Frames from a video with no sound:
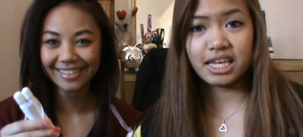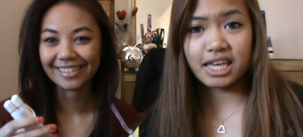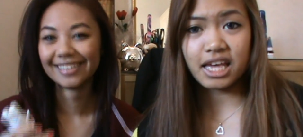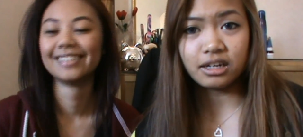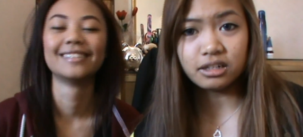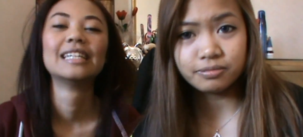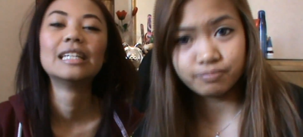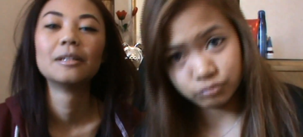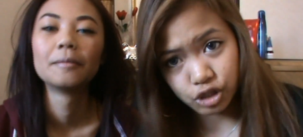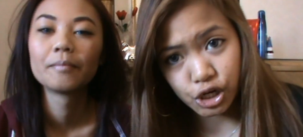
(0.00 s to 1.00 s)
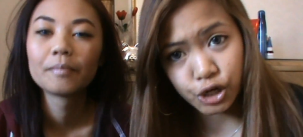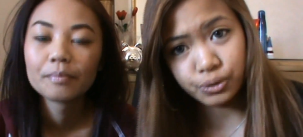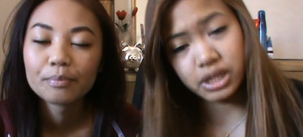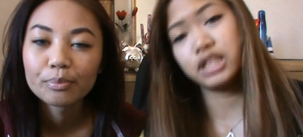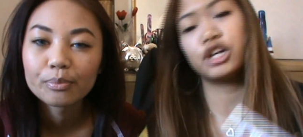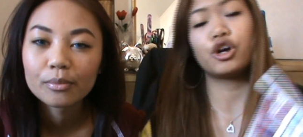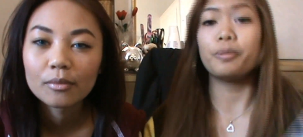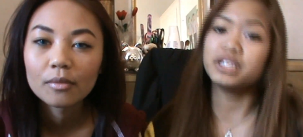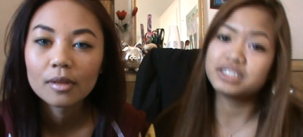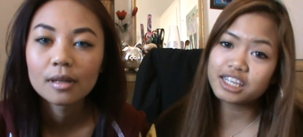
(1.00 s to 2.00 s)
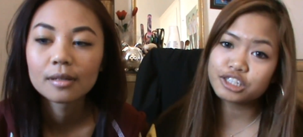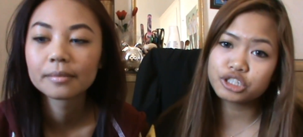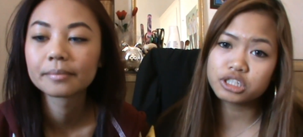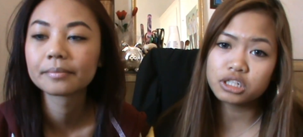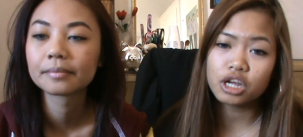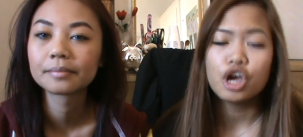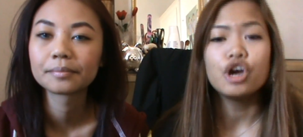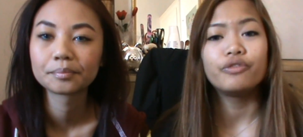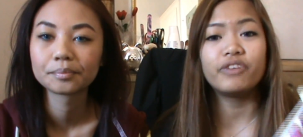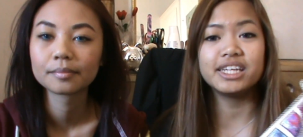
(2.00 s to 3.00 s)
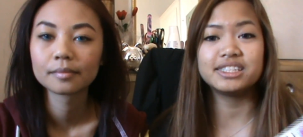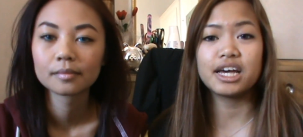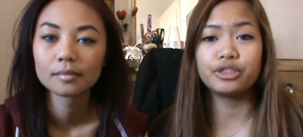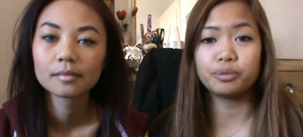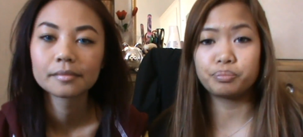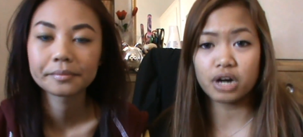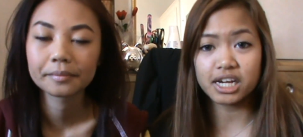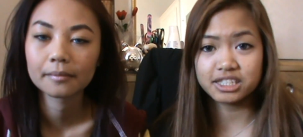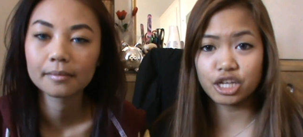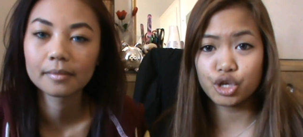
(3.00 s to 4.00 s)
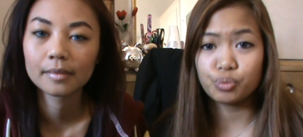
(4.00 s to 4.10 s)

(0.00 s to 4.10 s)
Speaker 1: again, you know, in the comment section, write down the price that you